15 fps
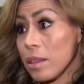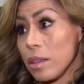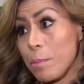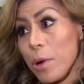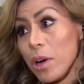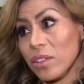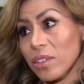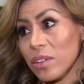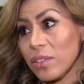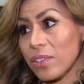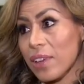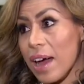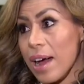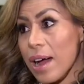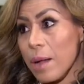the
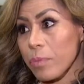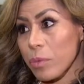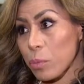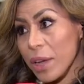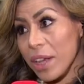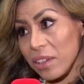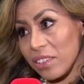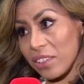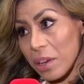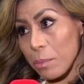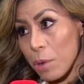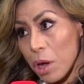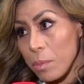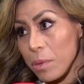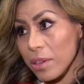positives are we could see
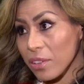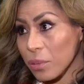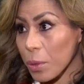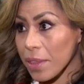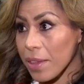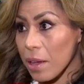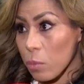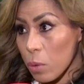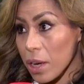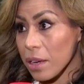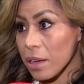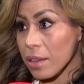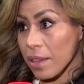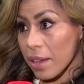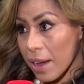moments where they
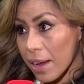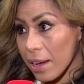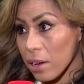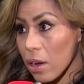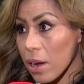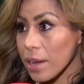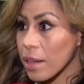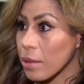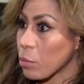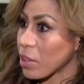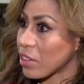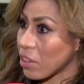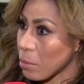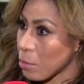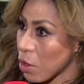win the gain line, and
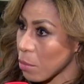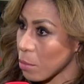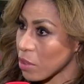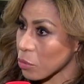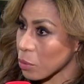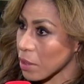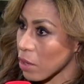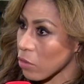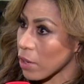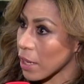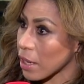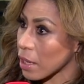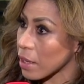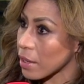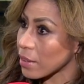we see moments where they're
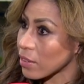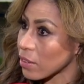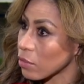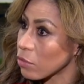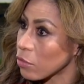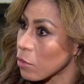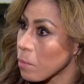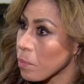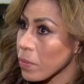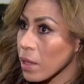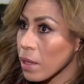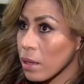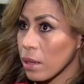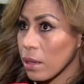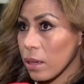really cohesive.
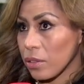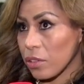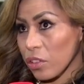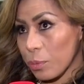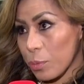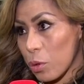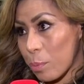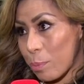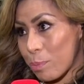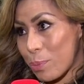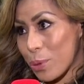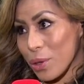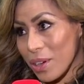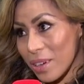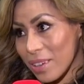It's just more
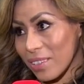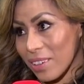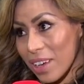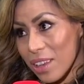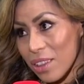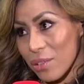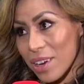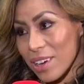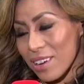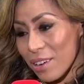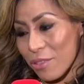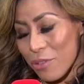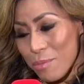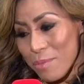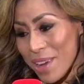putting it together.
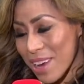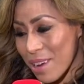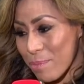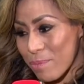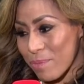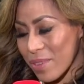And for me,